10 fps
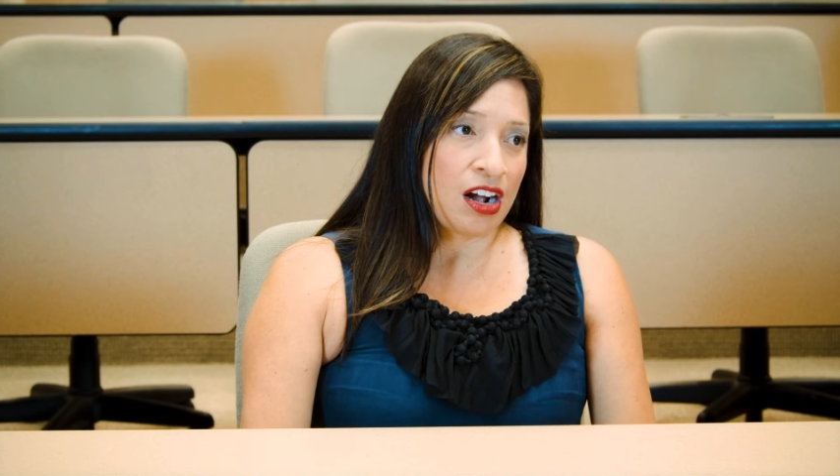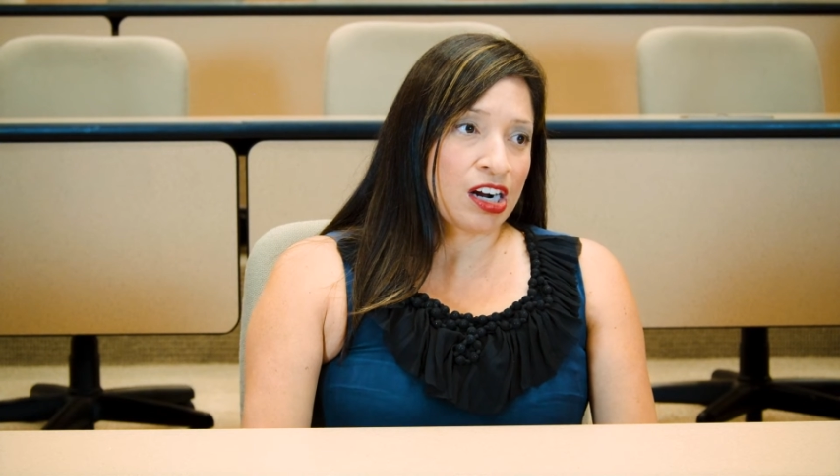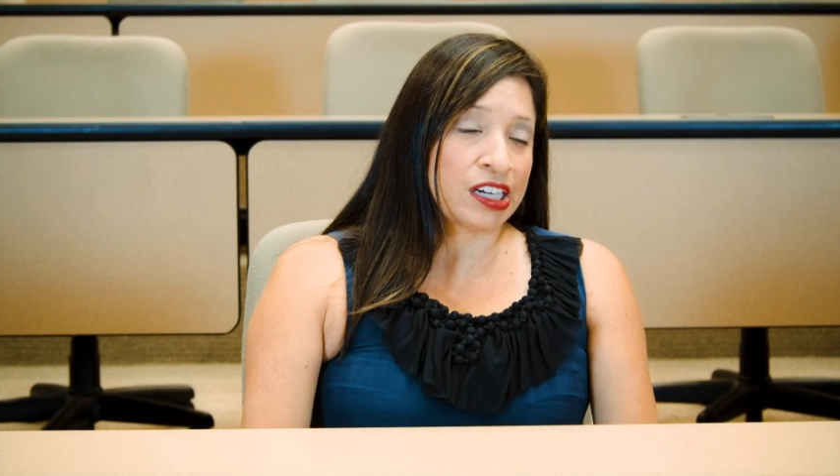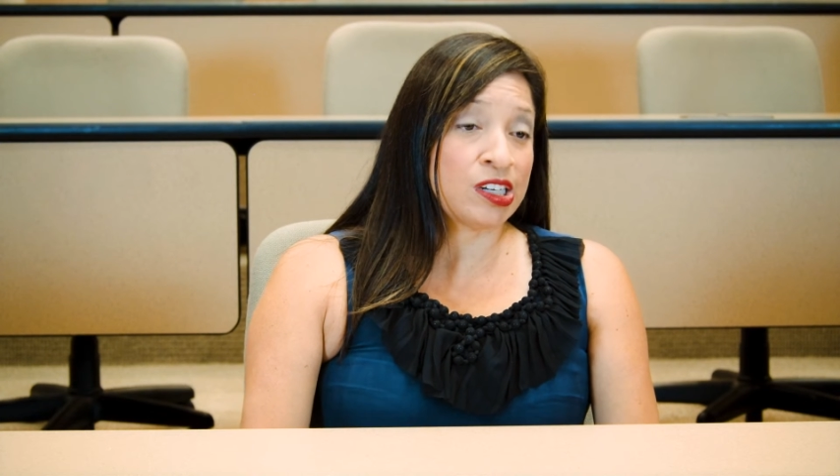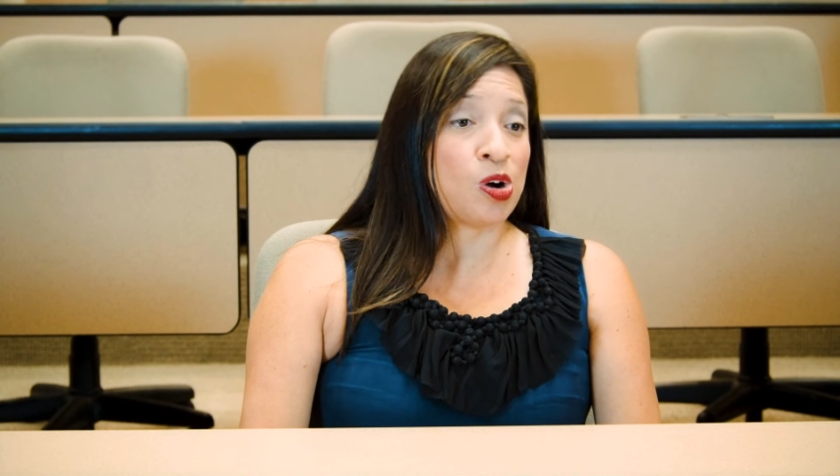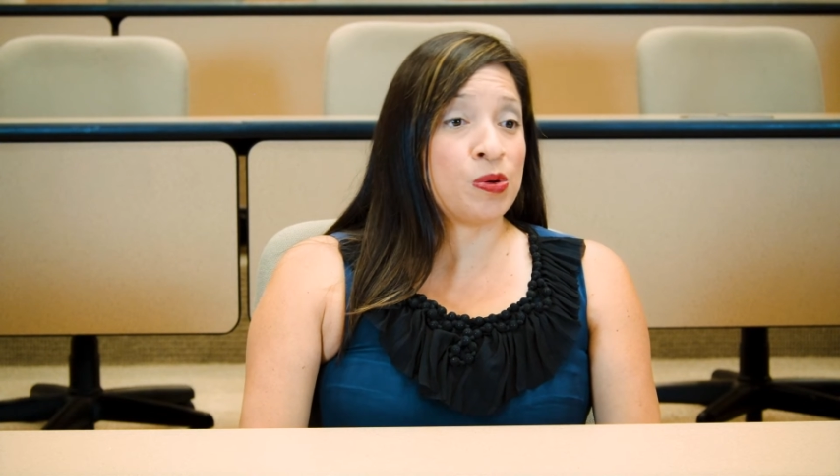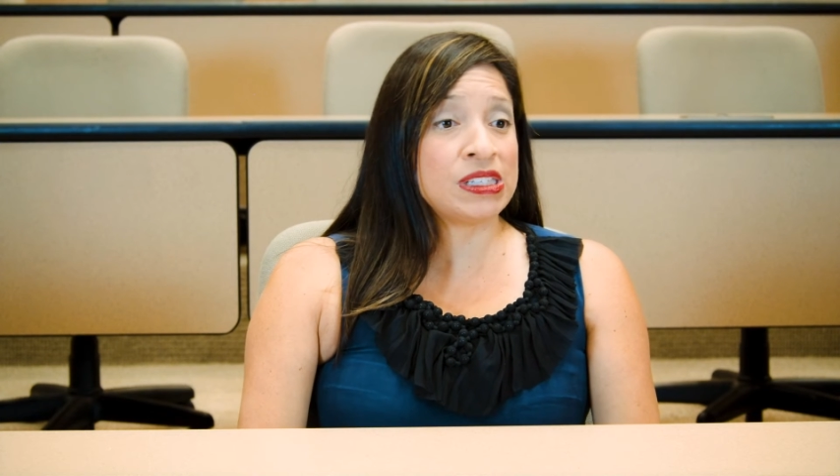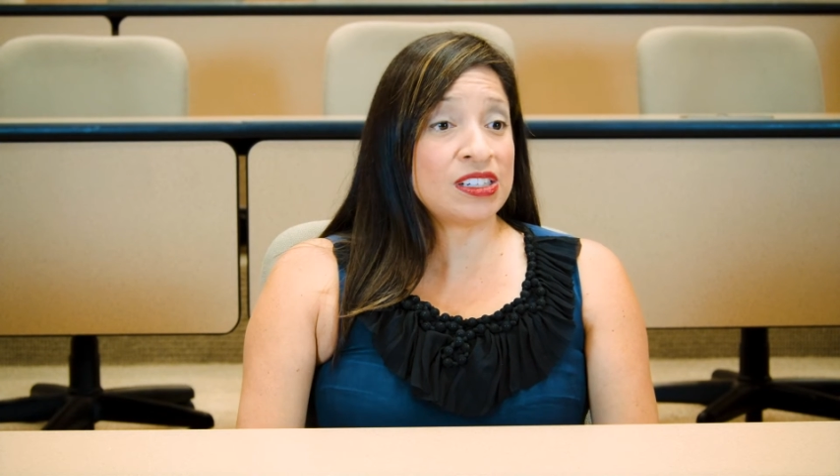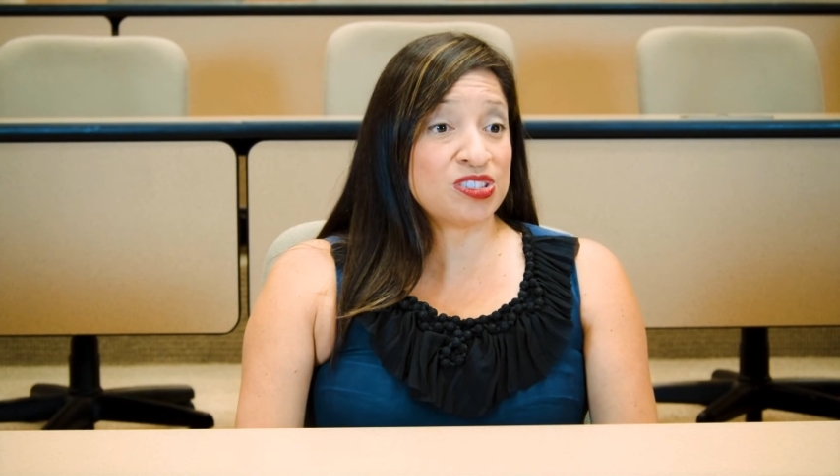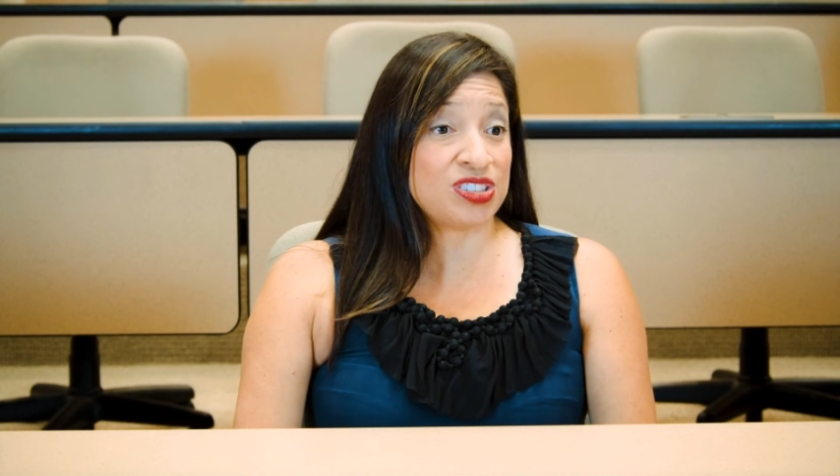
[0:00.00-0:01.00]
are going to
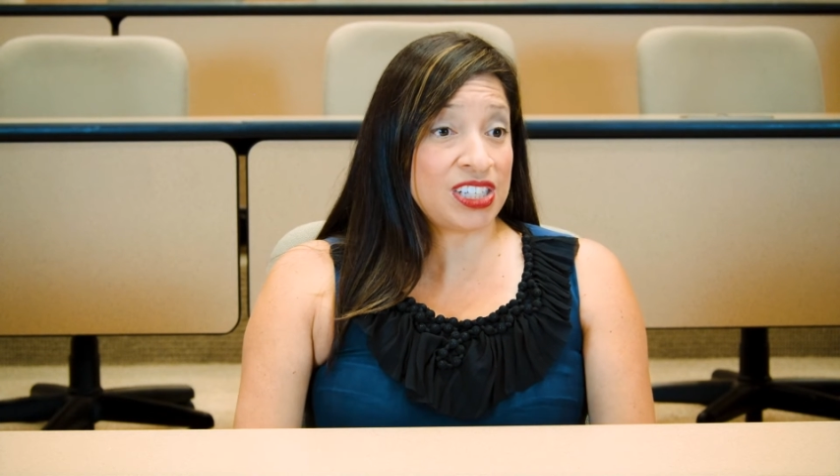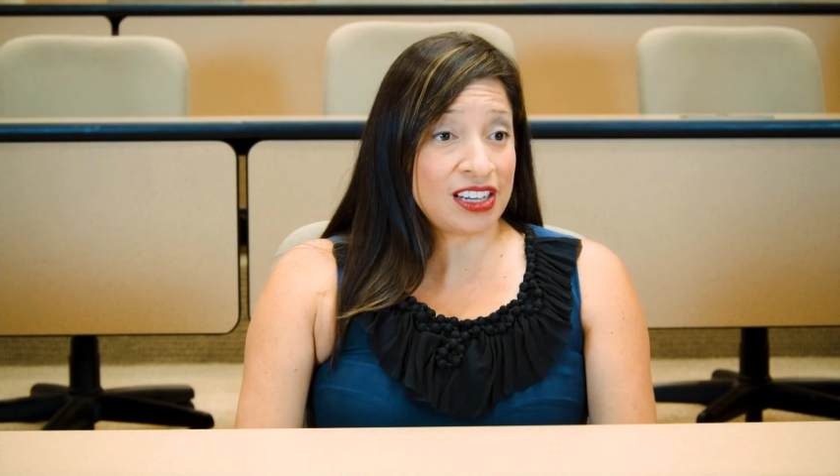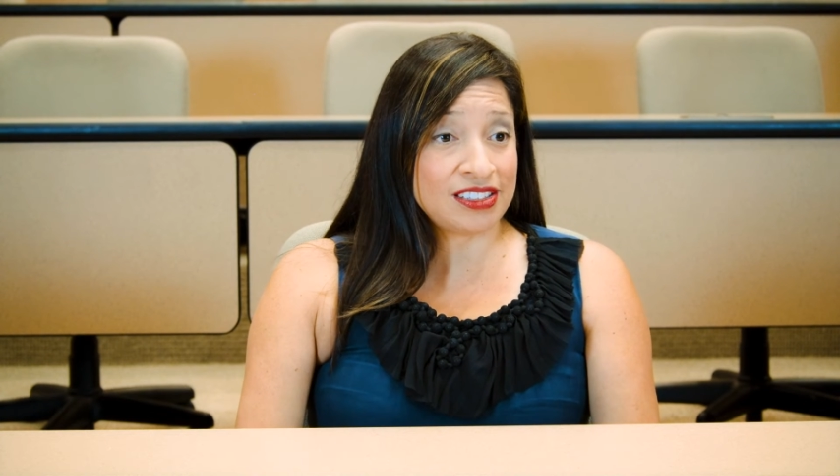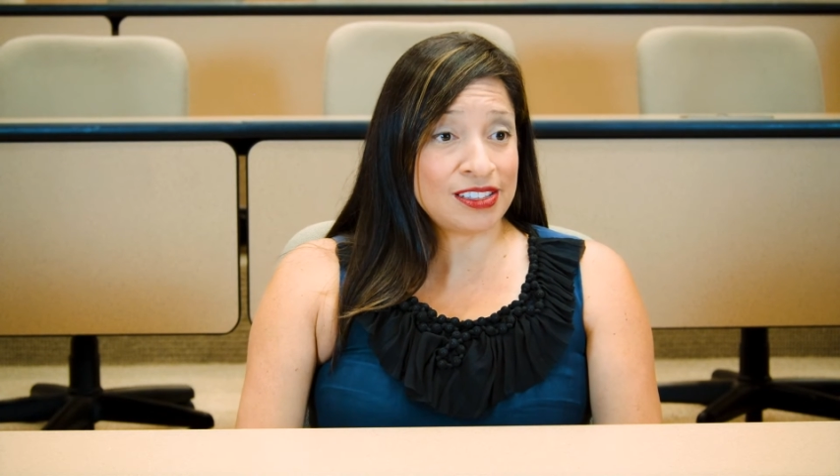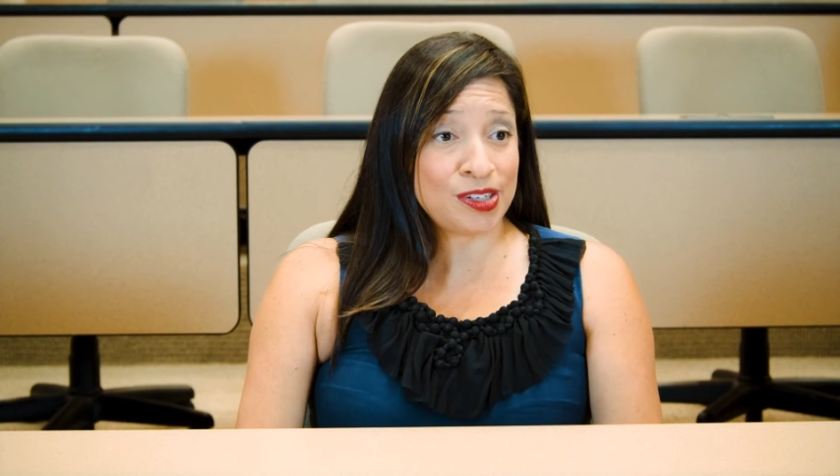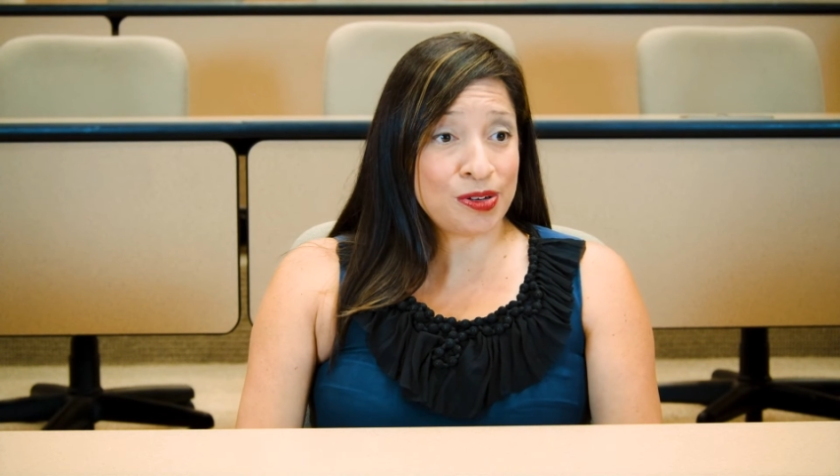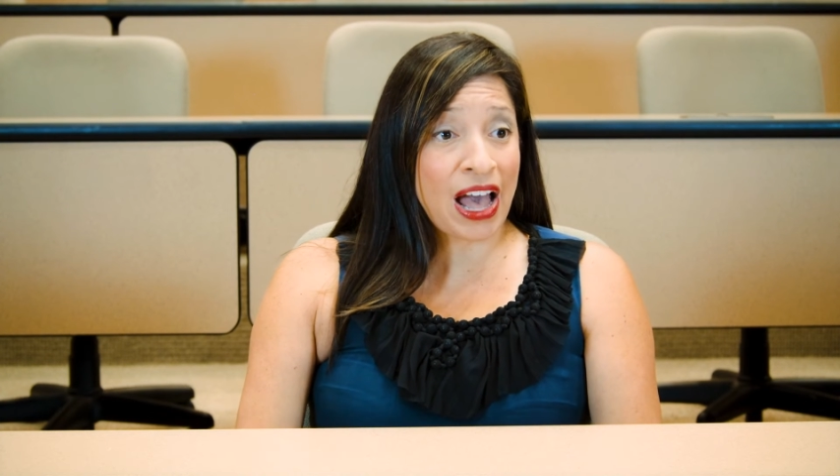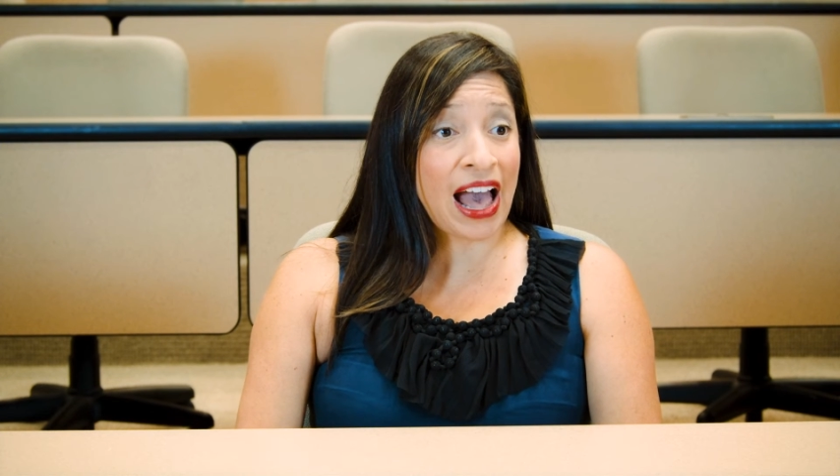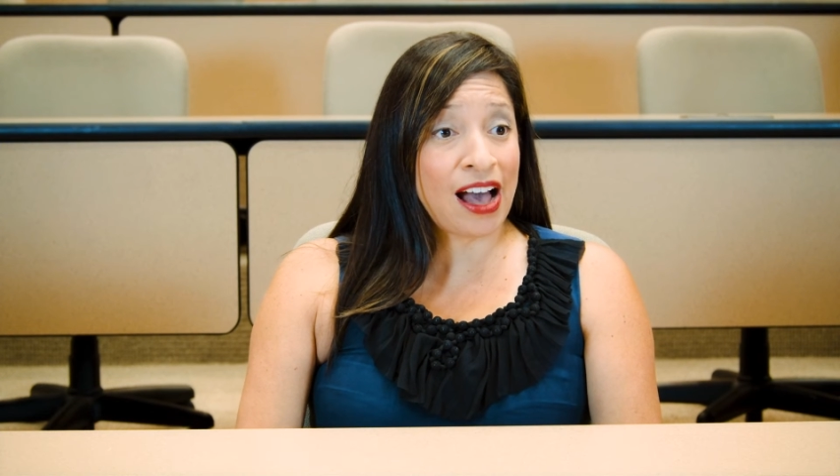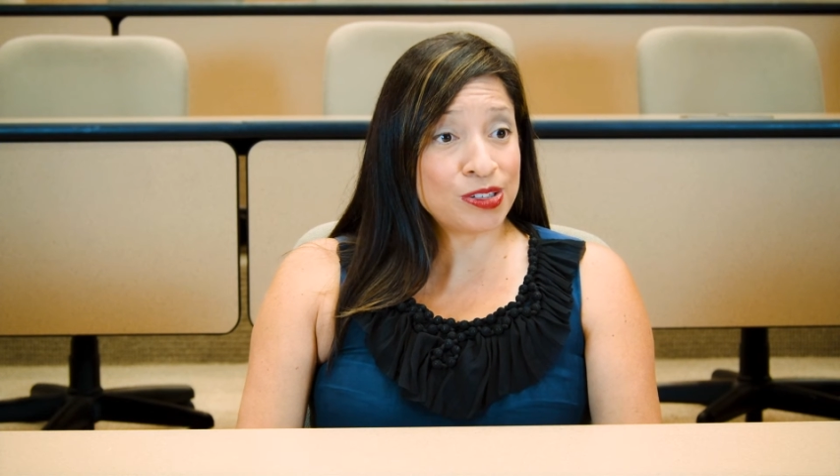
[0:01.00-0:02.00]
always understand and know
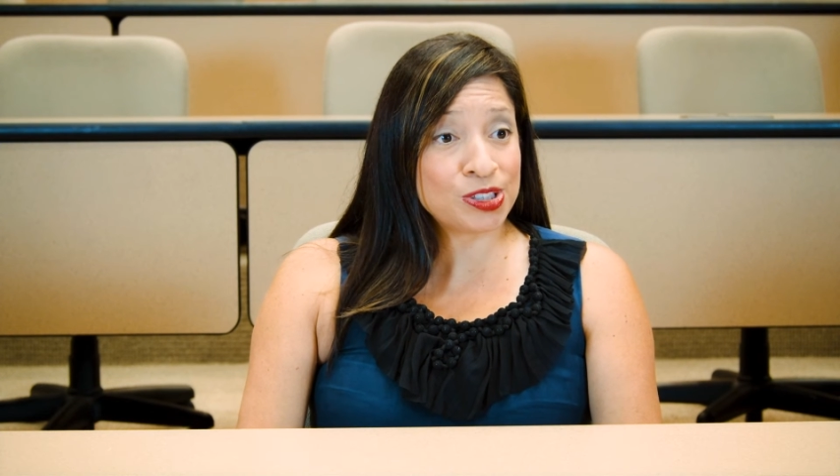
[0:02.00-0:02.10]
how